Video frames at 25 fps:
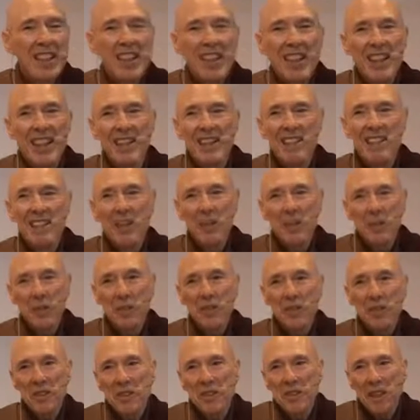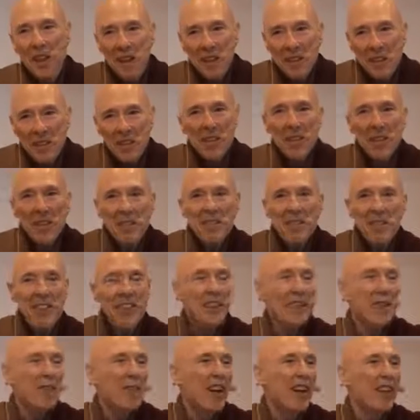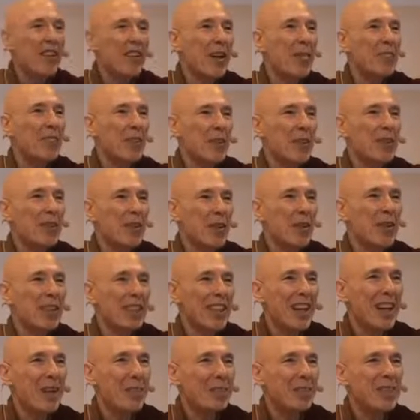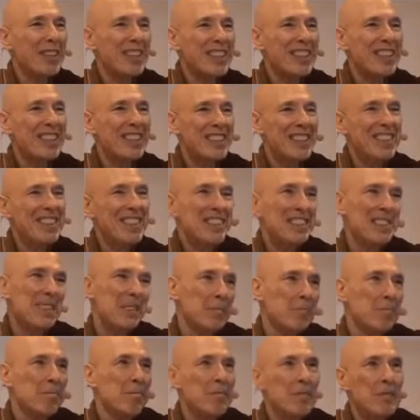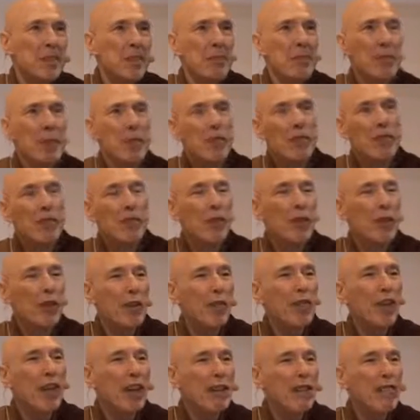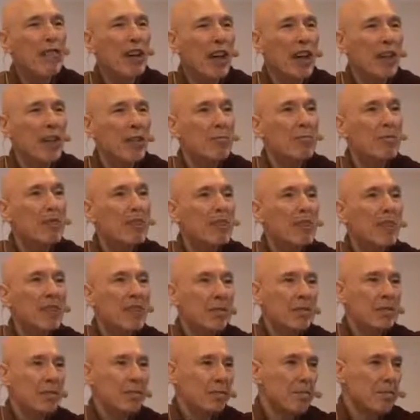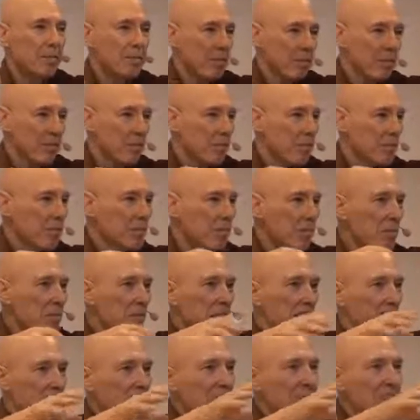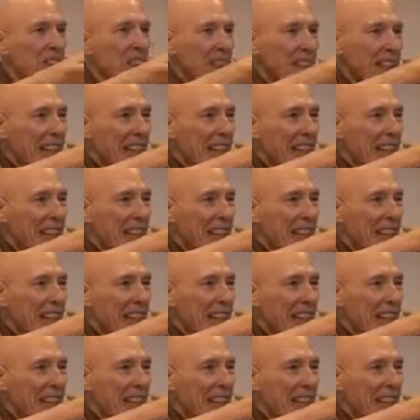And so I've seen a fair number of autopsies, maybe 4 or 5 times. They